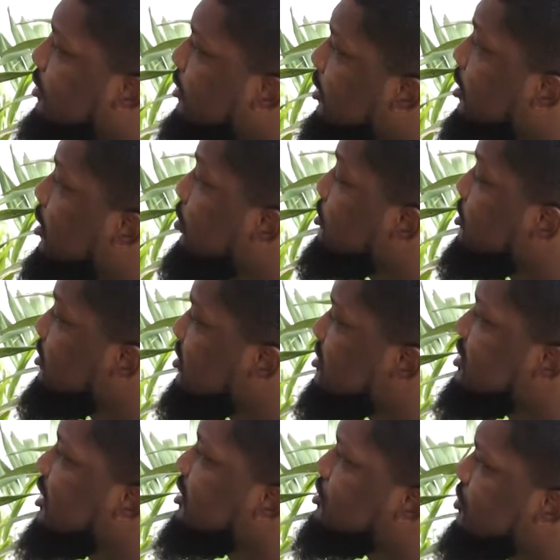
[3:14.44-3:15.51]
layout and
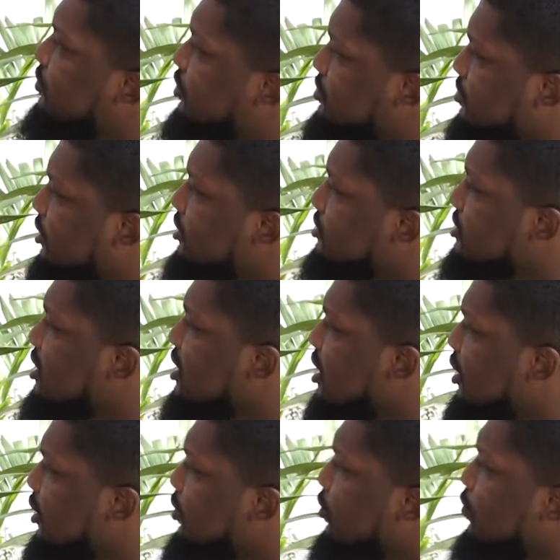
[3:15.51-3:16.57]
design for this place,
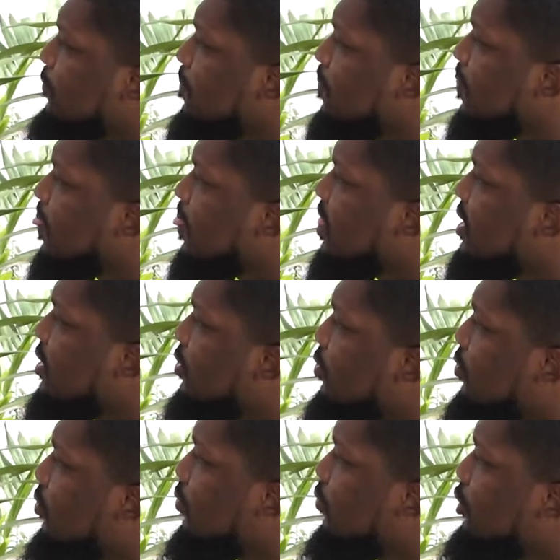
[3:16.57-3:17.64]
you know,
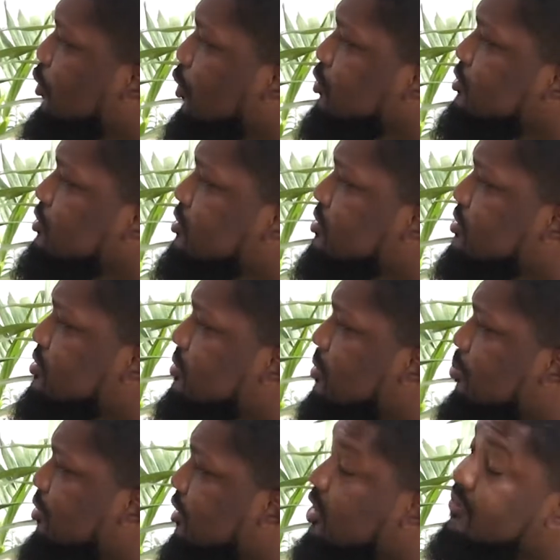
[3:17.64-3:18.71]
we don't
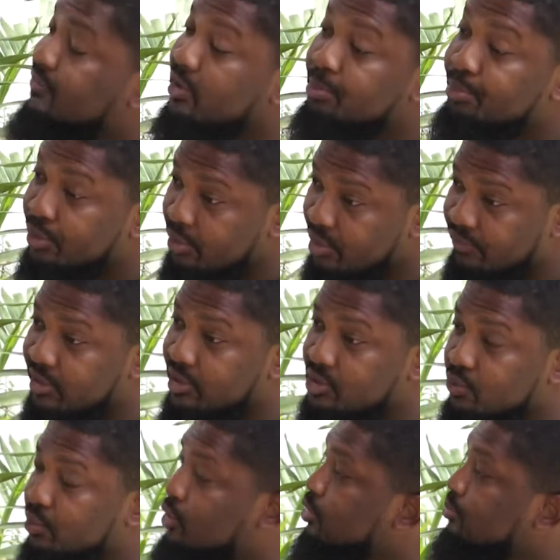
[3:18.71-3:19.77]
believe in Buildiverse.
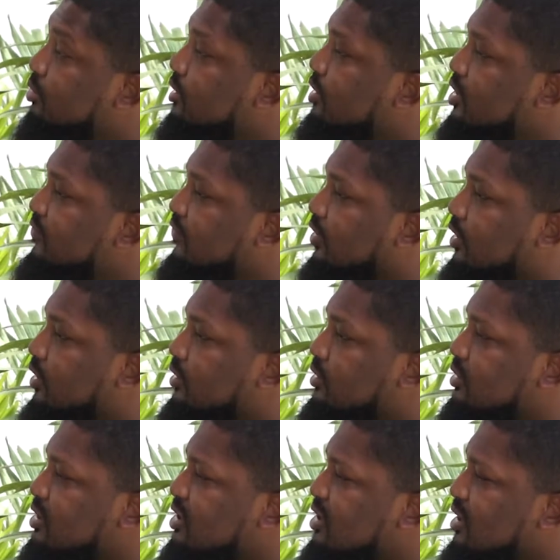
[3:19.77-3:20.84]
We don't believe
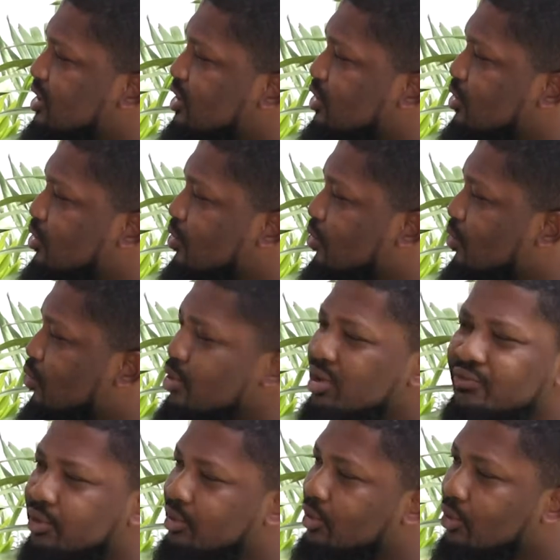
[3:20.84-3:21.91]
in going
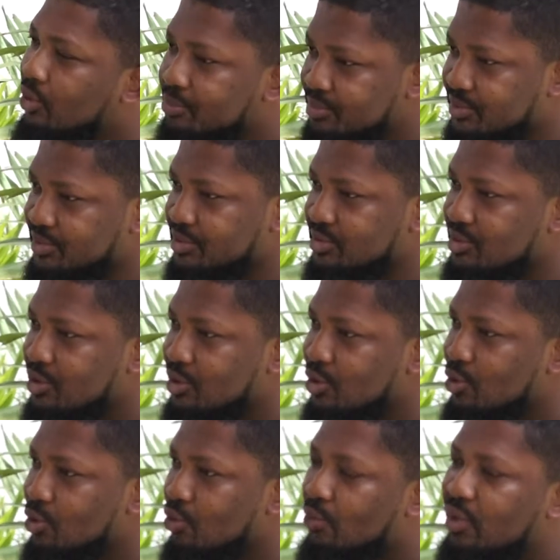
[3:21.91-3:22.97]
for the norms.
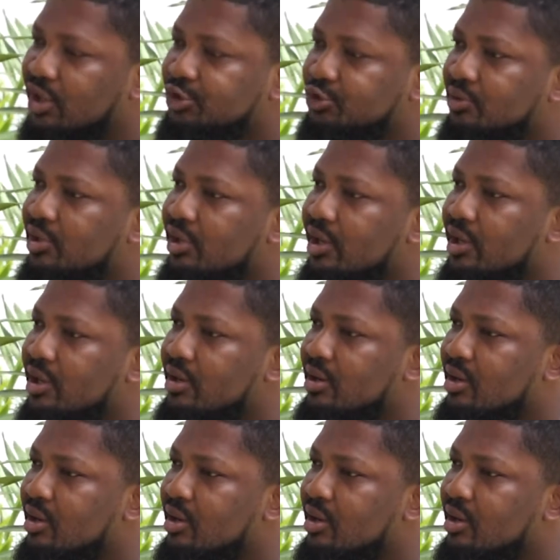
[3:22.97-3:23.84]
We actually